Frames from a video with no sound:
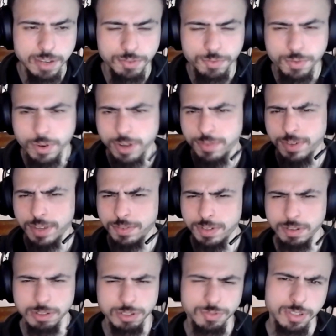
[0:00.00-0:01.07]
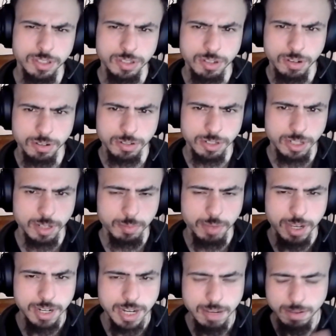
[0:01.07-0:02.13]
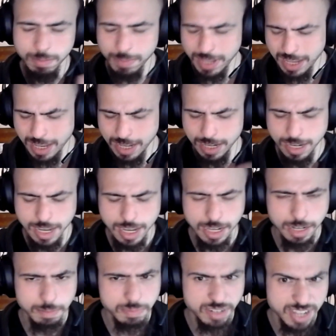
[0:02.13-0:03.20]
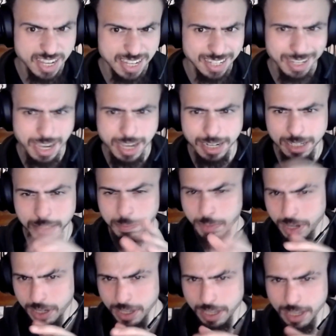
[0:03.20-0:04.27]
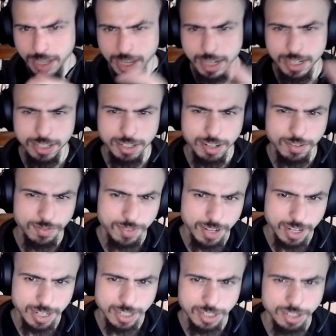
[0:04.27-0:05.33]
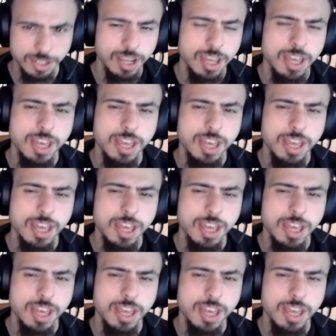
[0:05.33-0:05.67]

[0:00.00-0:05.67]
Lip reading: $45 for the starter ship and now I'm in and I'm playing and it's buggy and it's not finished